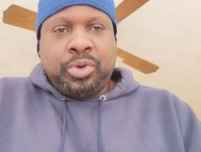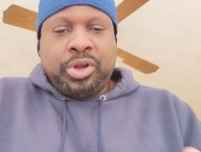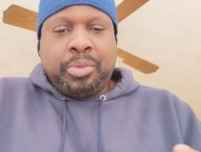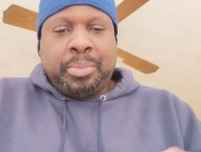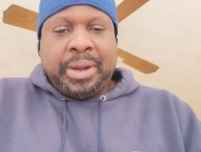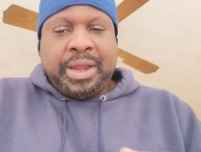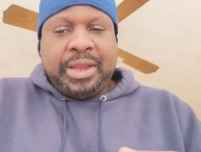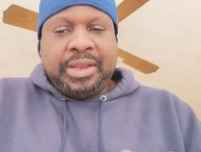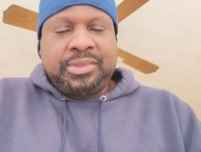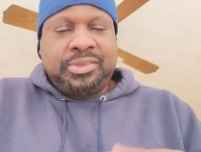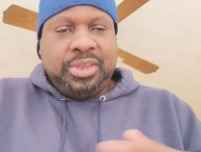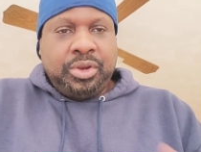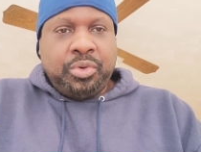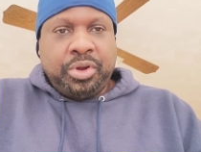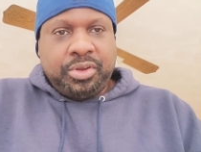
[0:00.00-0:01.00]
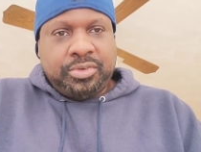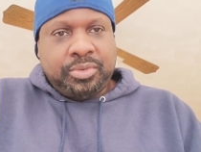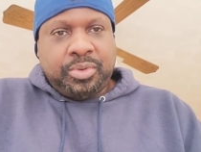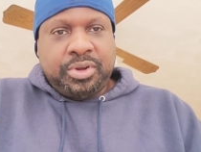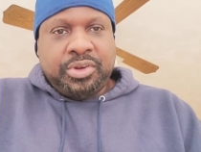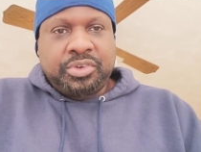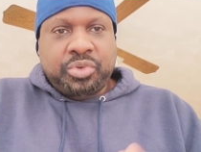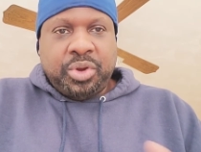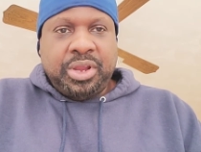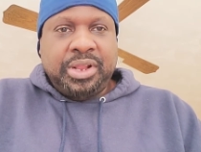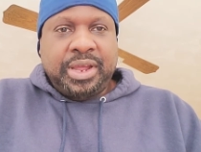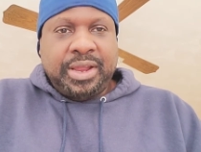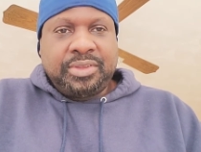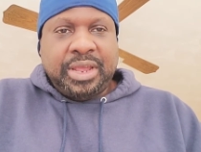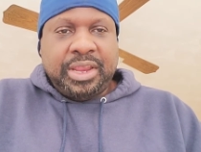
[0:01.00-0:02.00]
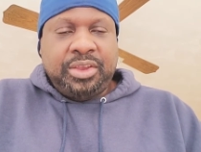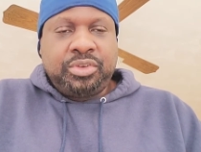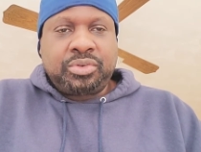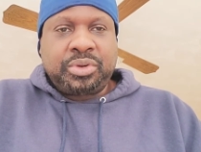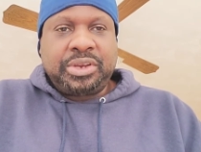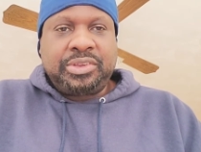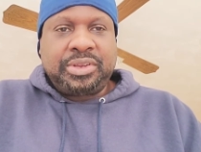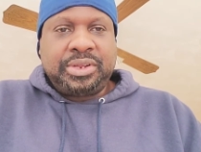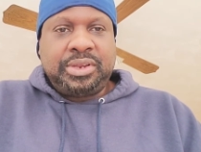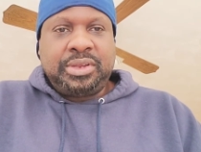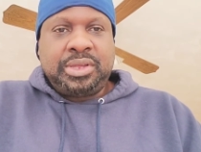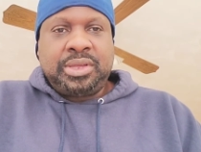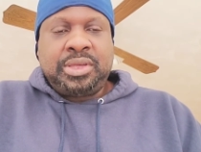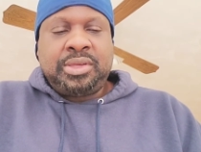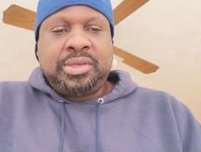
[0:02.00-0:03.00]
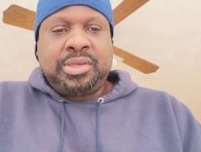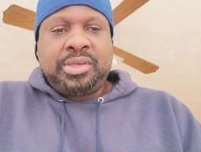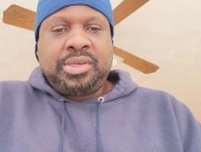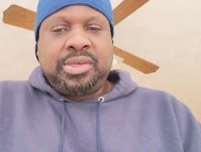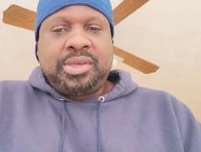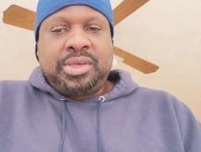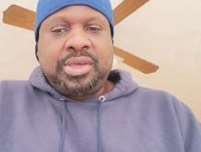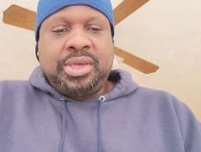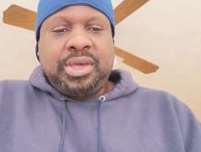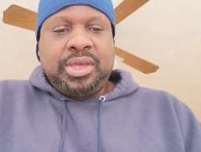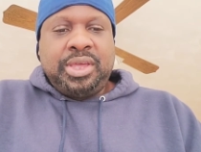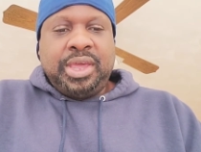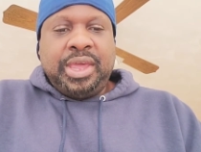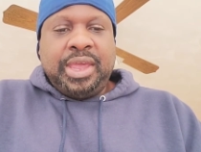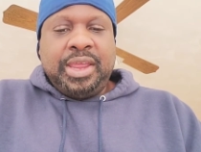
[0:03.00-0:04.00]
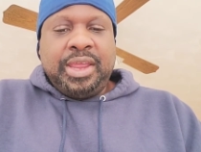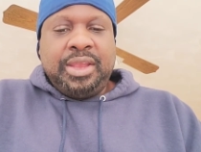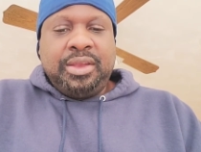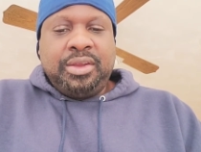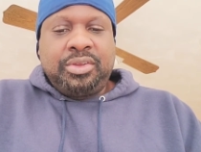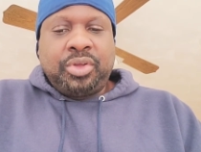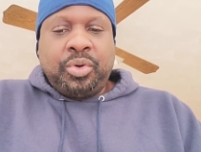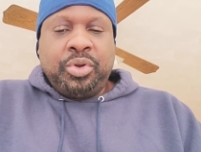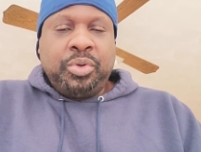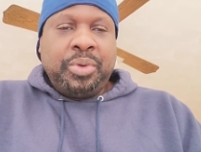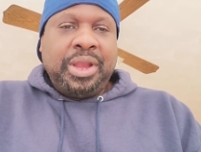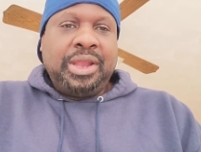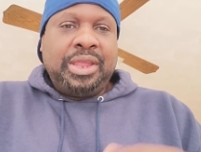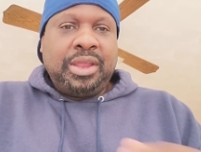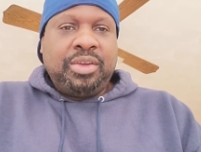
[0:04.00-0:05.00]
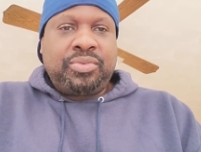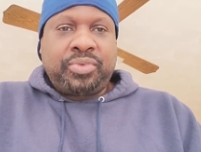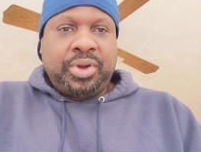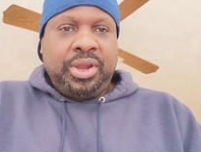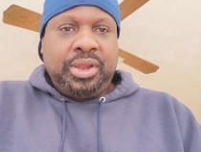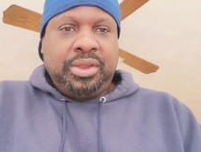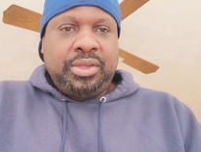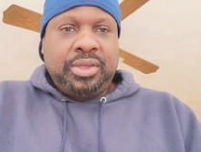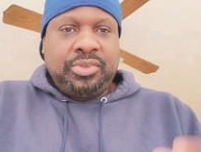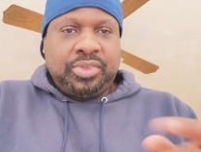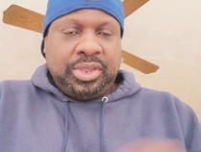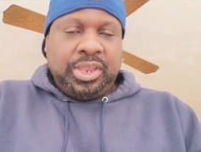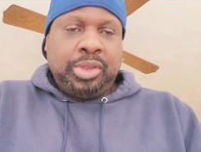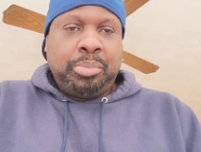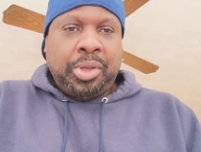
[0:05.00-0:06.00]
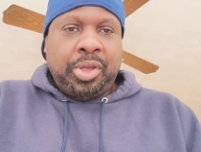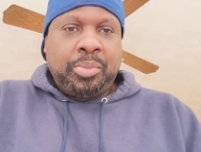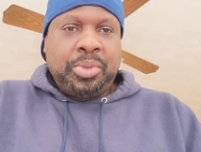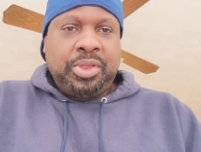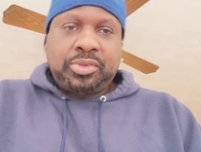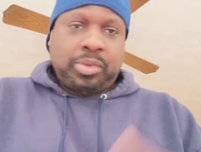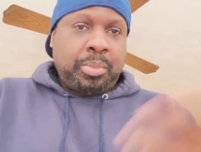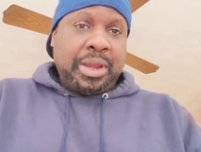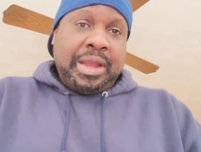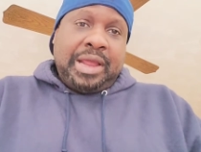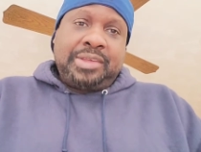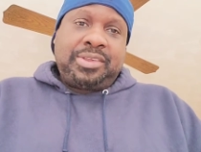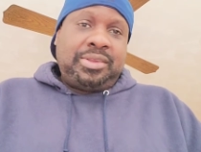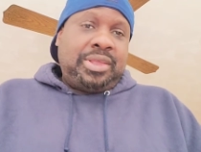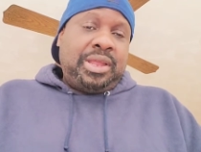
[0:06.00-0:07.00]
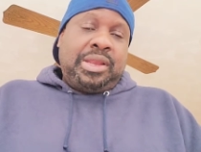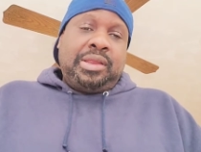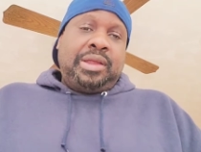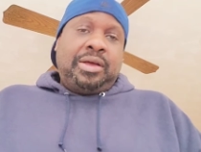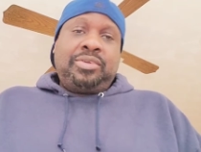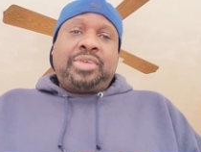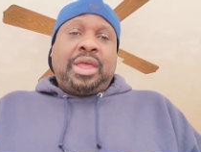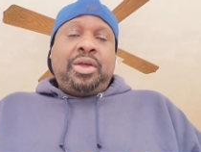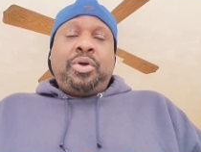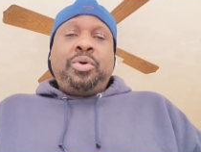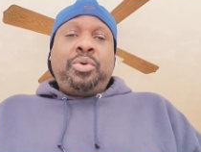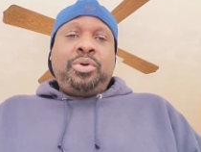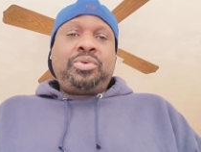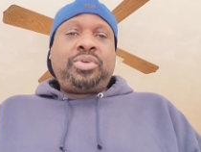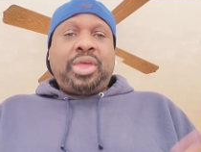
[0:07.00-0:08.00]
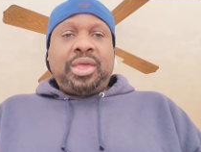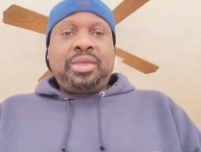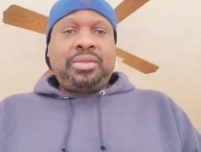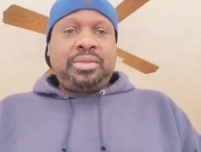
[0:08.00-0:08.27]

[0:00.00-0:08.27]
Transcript: of my secrets, one of the trade lines I used recently. And the only way to get it free is to email me. Somebody actually did it. I was like, oh, okay.